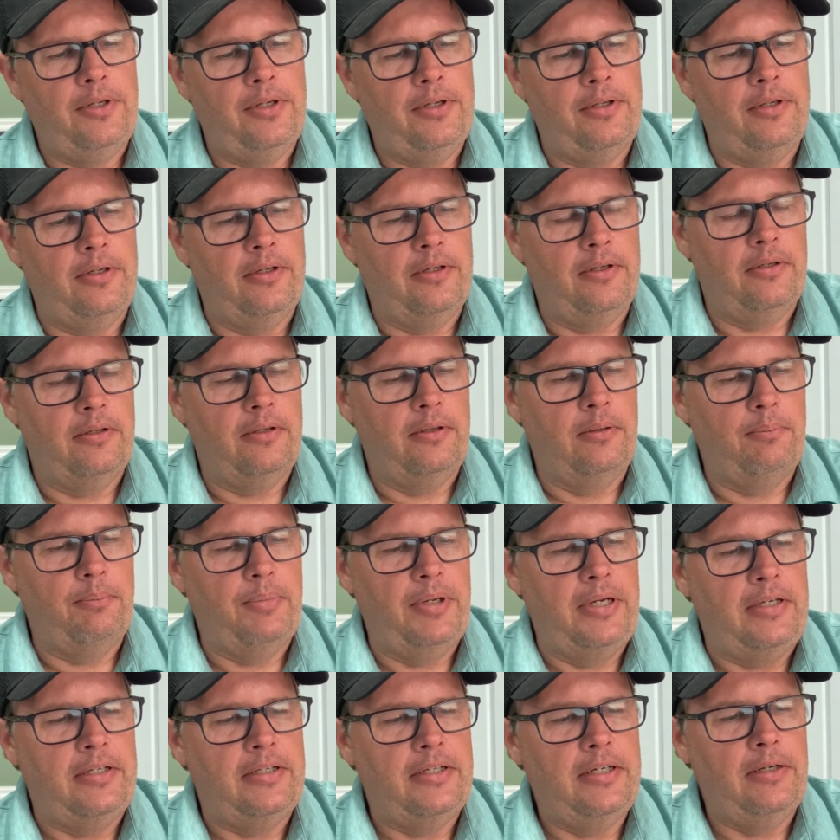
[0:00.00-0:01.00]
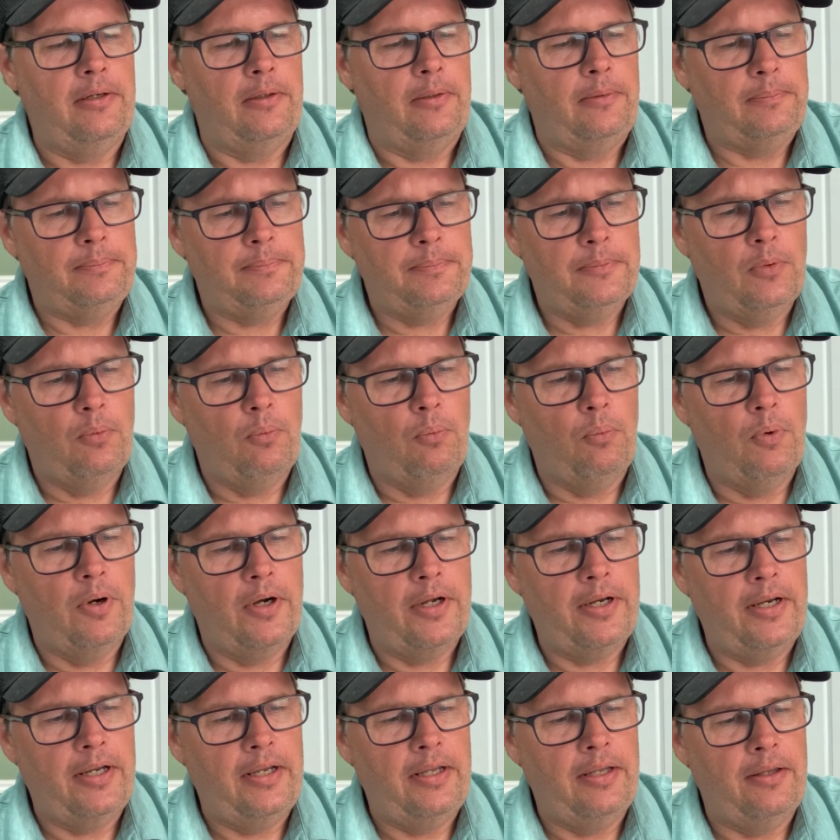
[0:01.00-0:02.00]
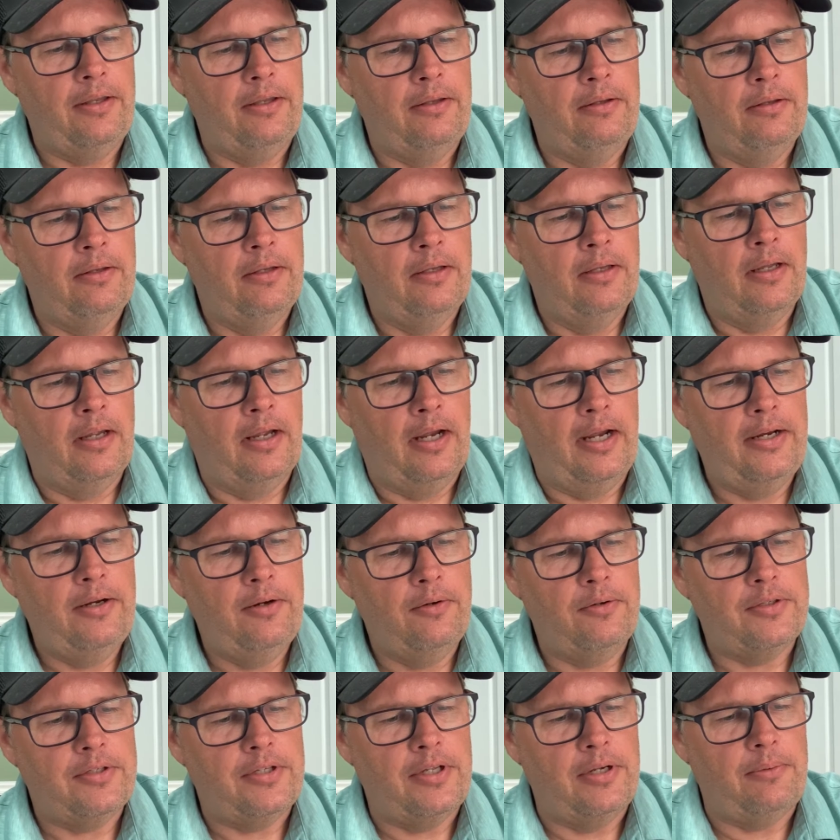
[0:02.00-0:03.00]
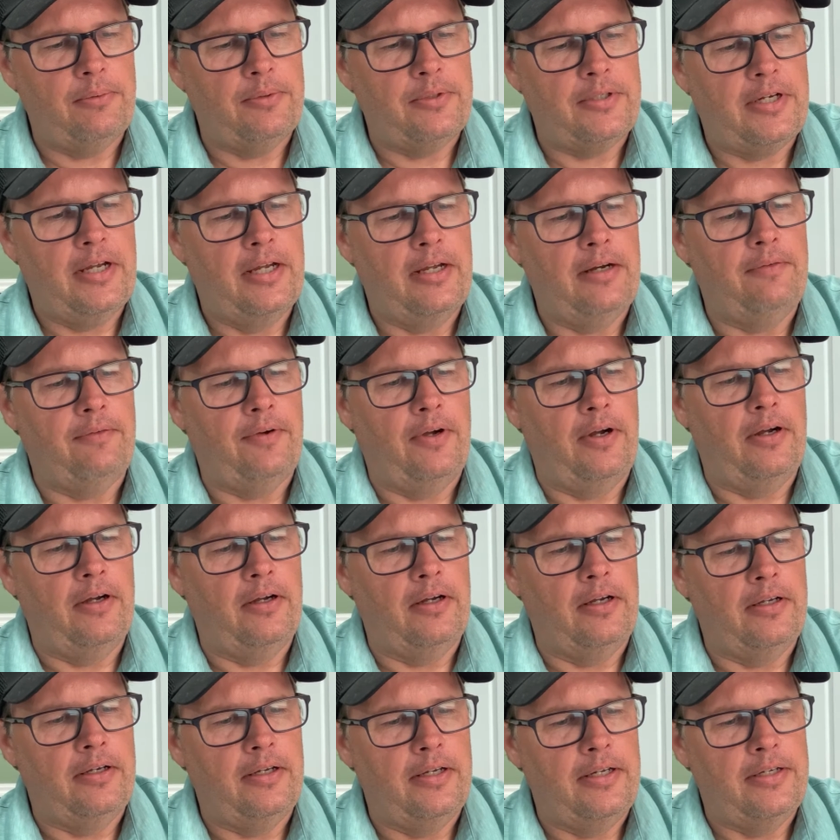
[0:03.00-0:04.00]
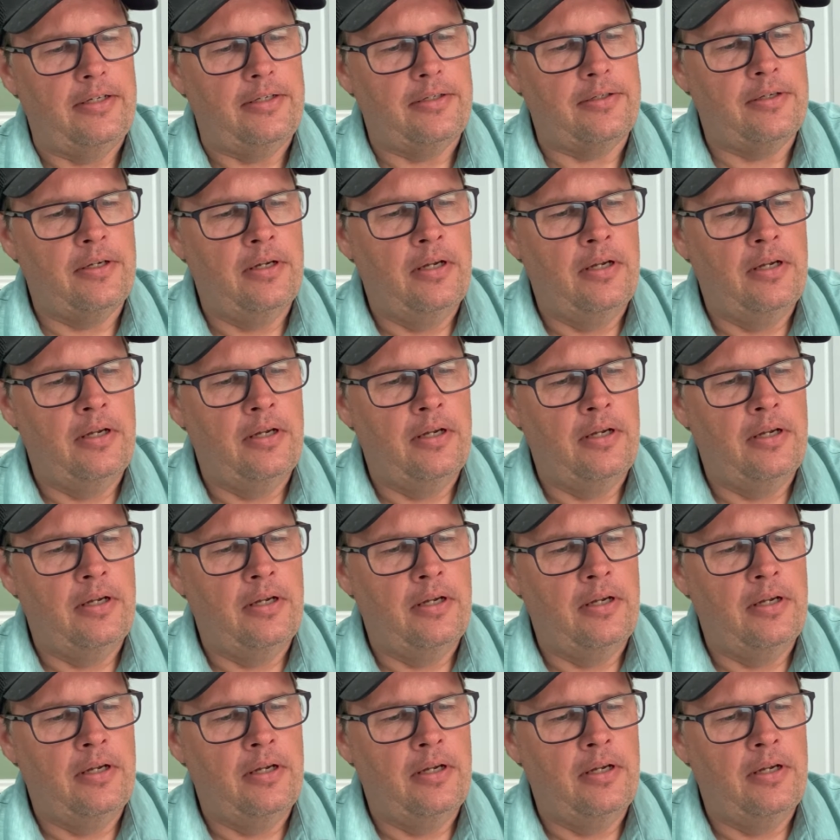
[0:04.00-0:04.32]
the big deal. What I noticed that was kind of odd is